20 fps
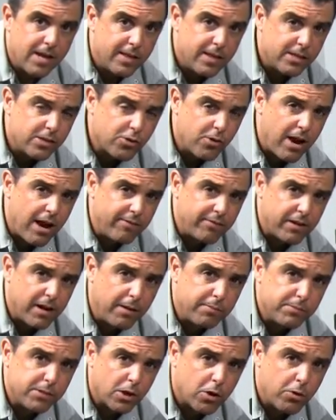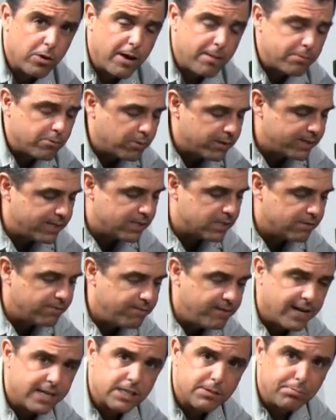This craft comes equipped with these
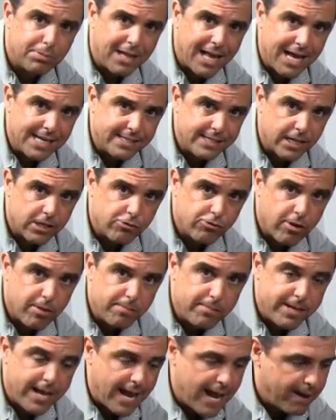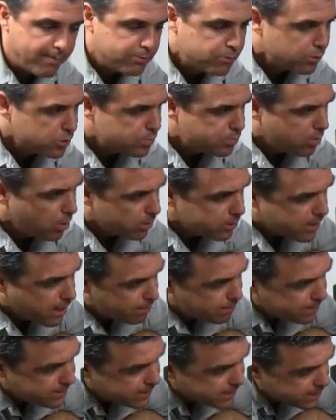fixed plastic trim tabs which bolt
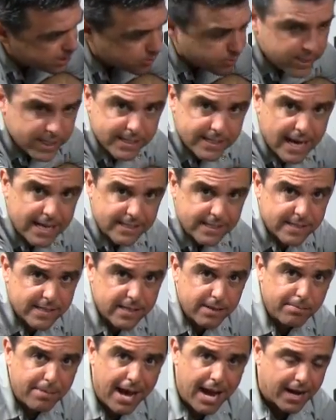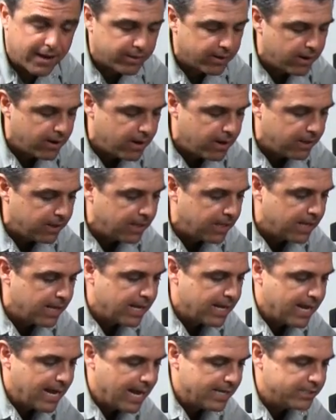up into these recesses in the back of the hull.
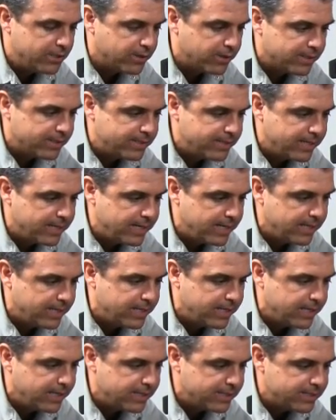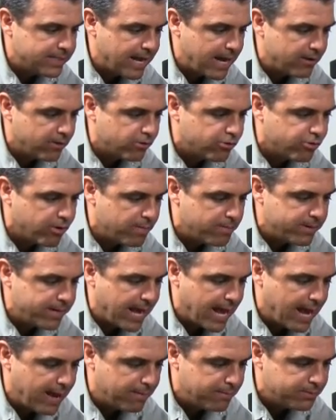As you can see, the standard trim
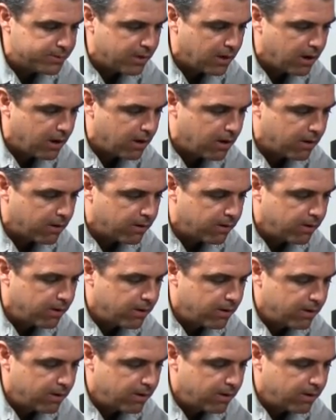tabs are